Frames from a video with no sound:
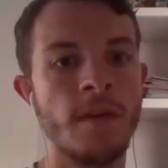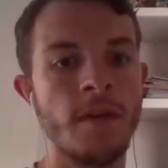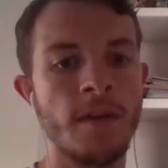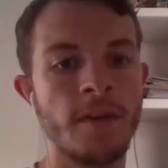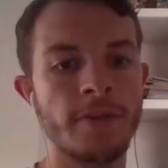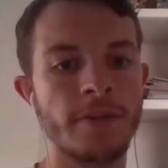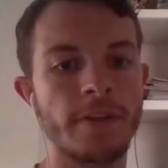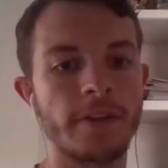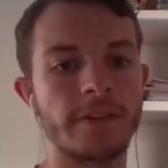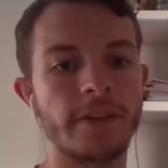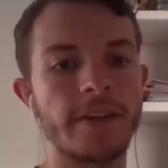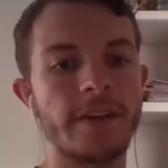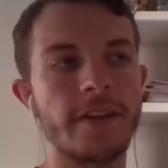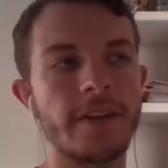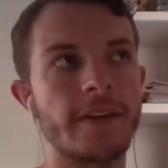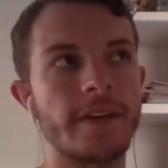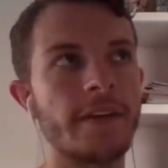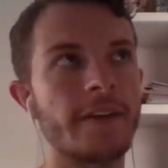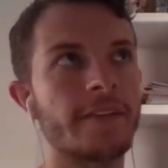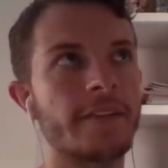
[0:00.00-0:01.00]
the league.
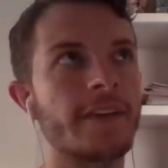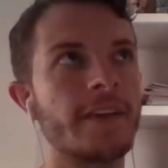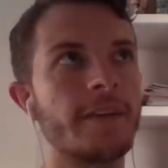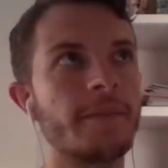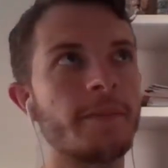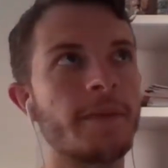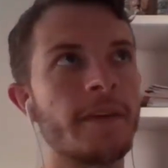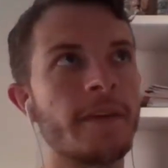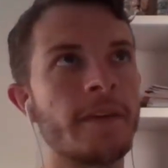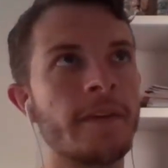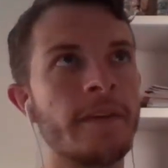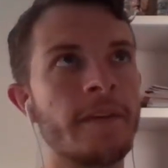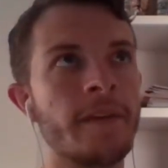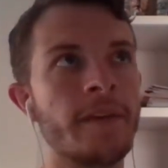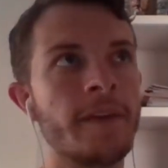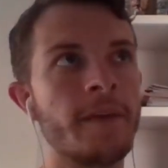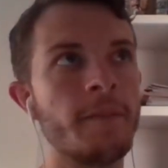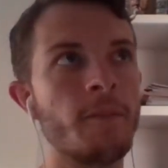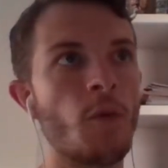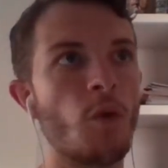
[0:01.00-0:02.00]
It's going to be
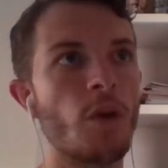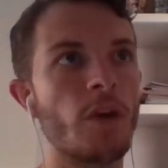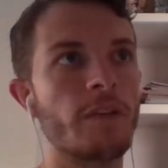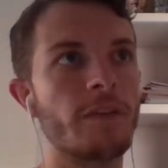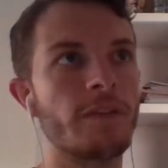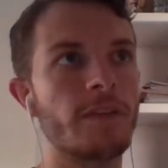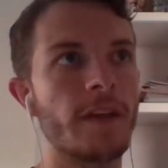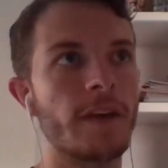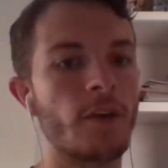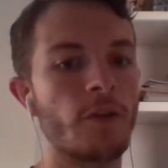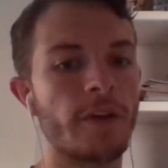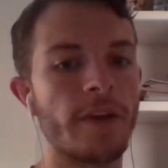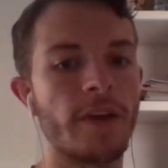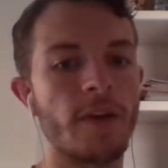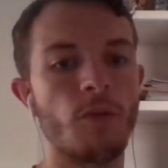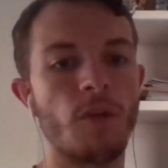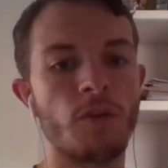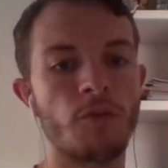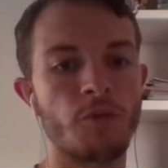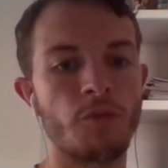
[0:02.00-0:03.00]
more of like, okay,
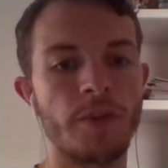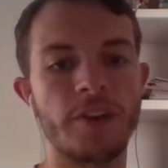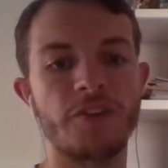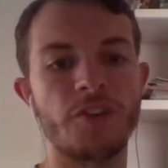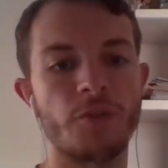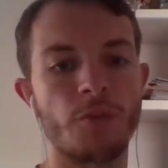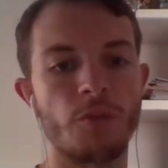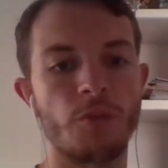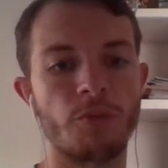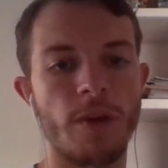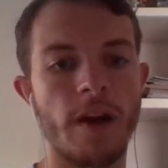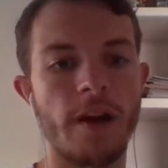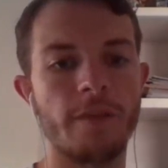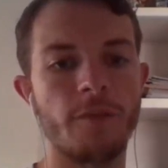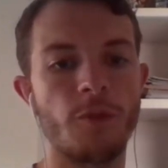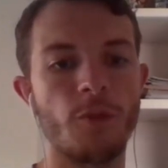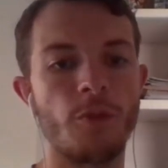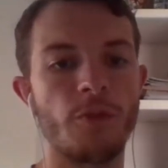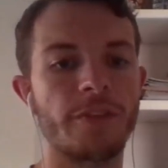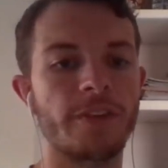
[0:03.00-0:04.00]
what regional
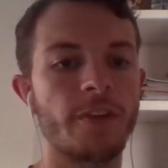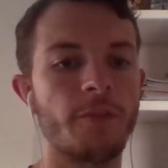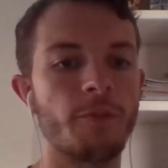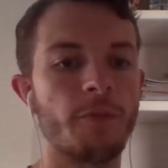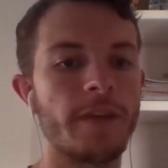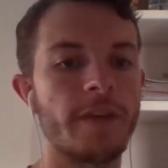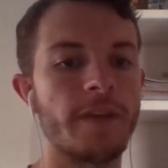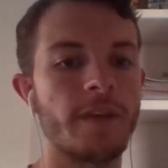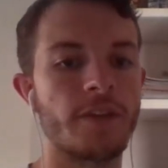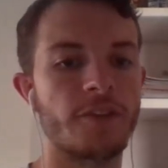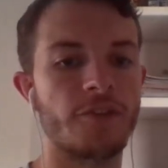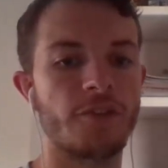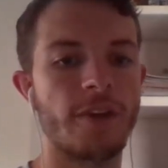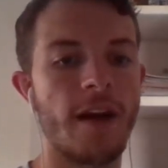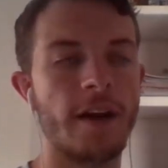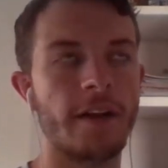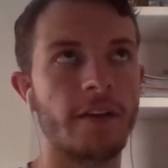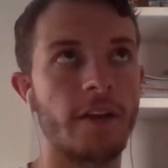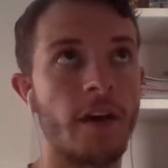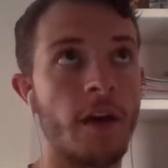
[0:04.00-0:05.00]
rivals can we
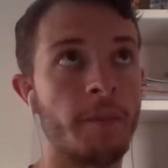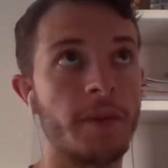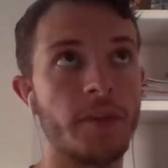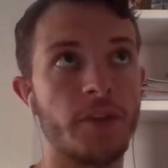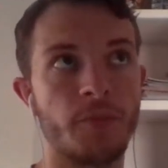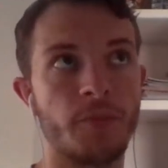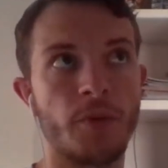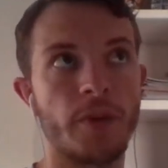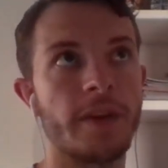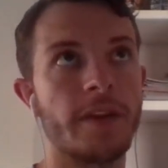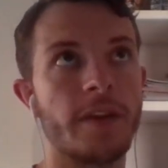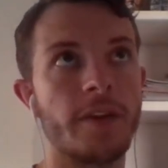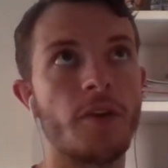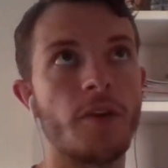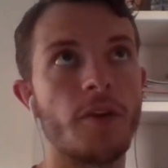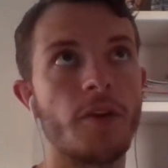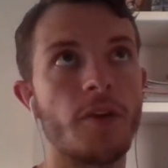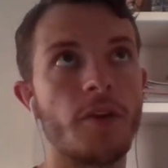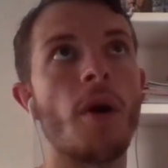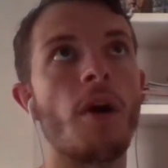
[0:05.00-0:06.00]
attract? I mean, you're bringing in
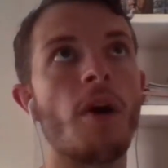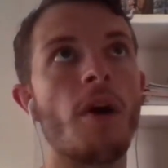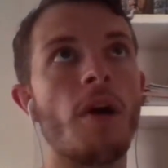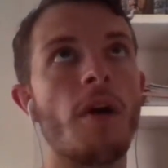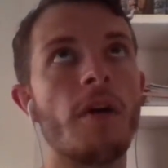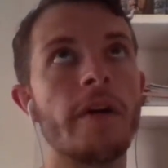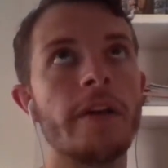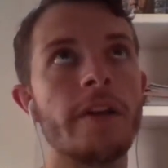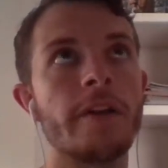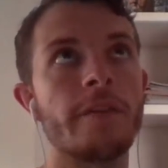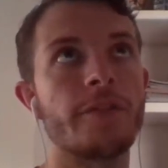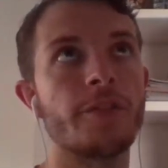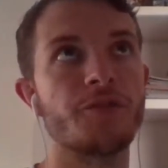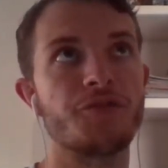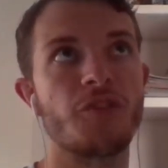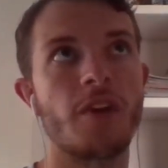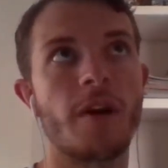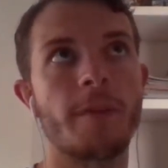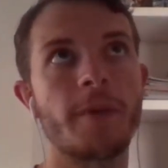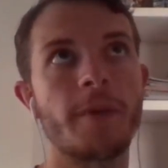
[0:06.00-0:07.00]
Omaha, and if
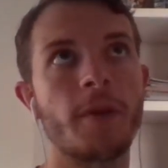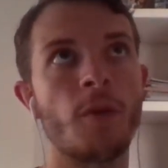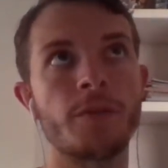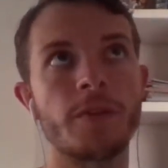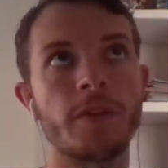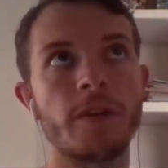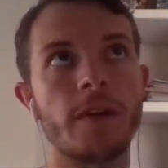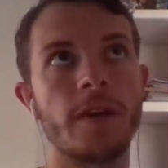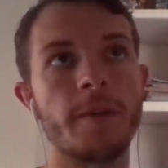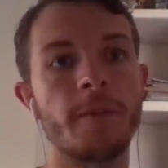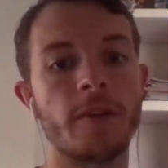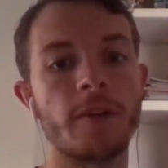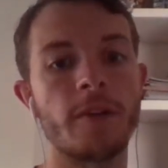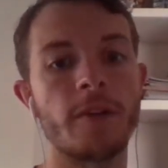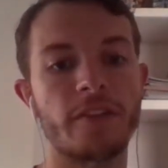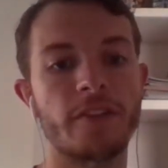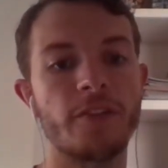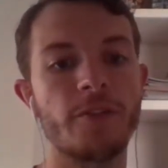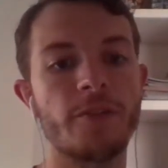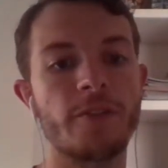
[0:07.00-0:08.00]
you're dropping all the
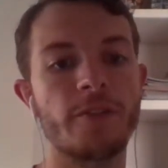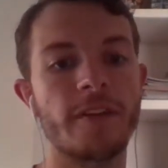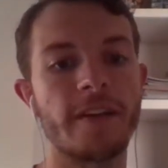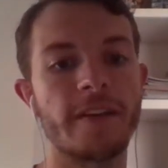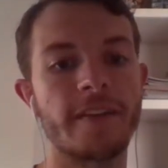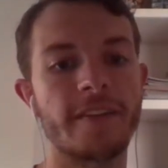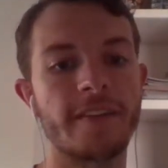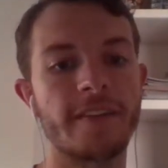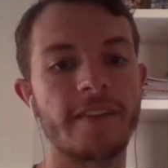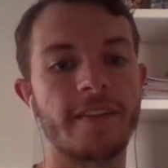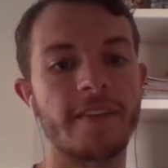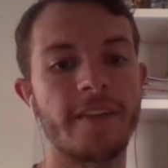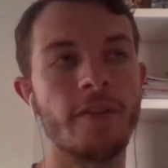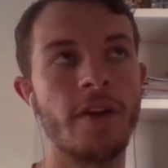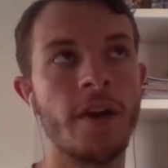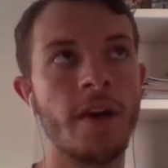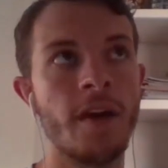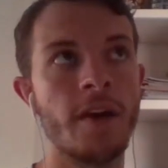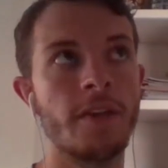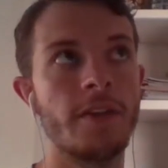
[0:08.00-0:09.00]
MLS Suicides
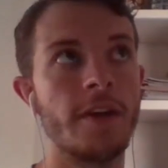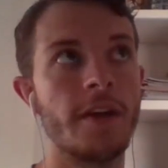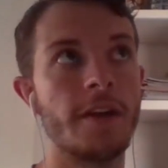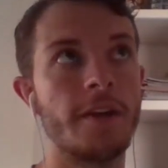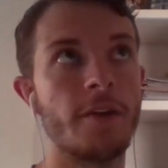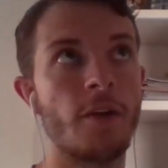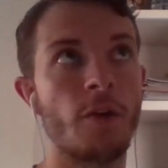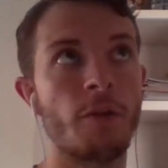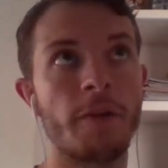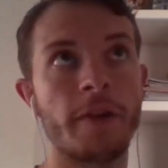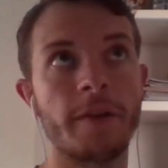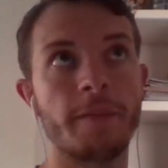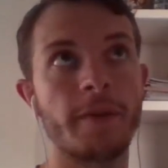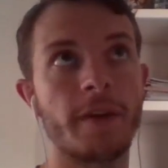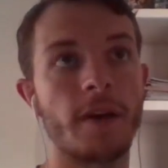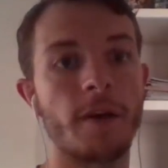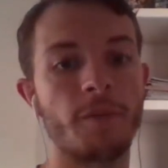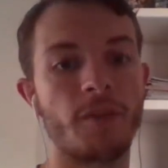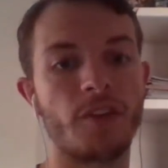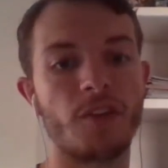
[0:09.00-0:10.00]
down, then it already
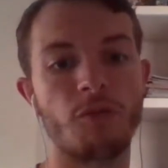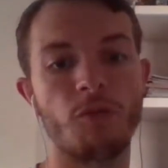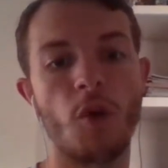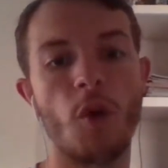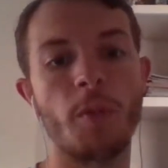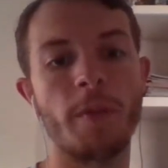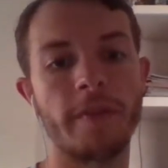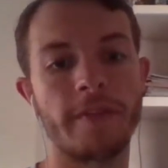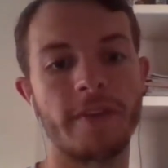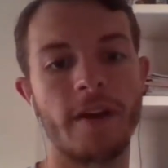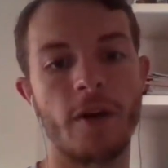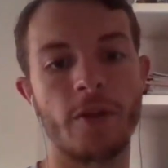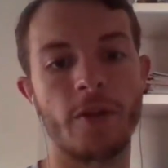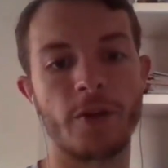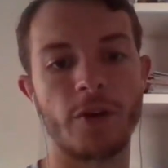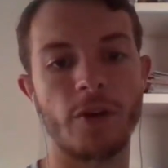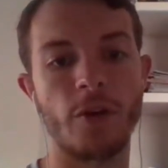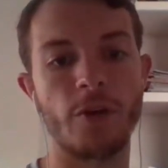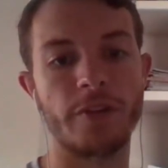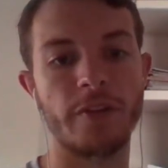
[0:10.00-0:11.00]
becomes Swope is now
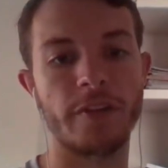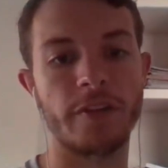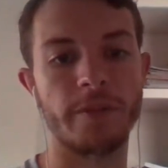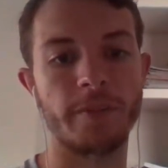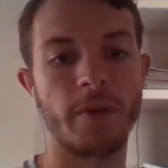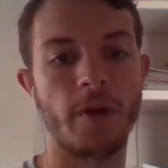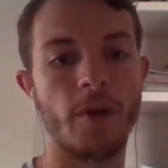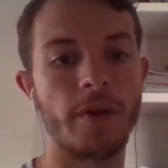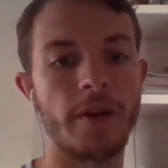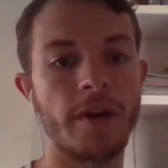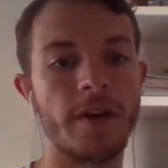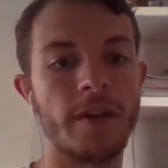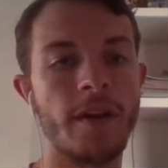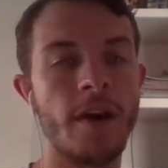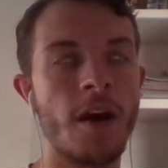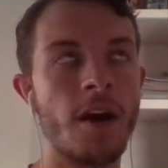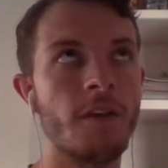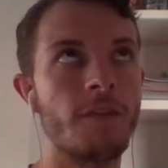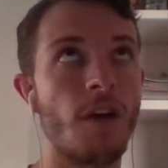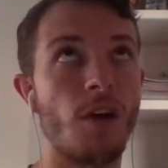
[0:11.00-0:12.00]
their closest opponent,
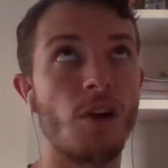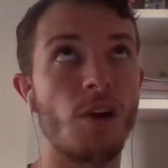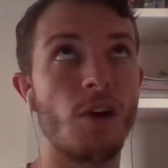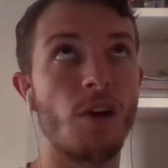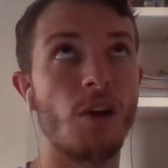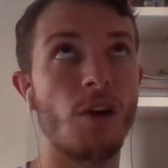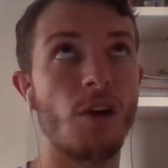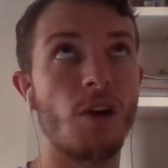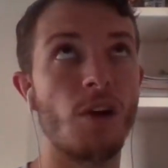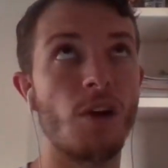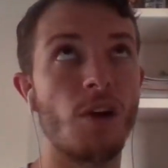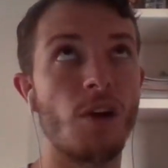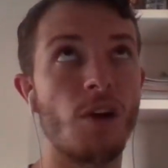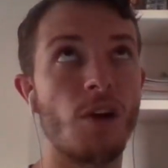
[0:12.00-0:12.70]
followed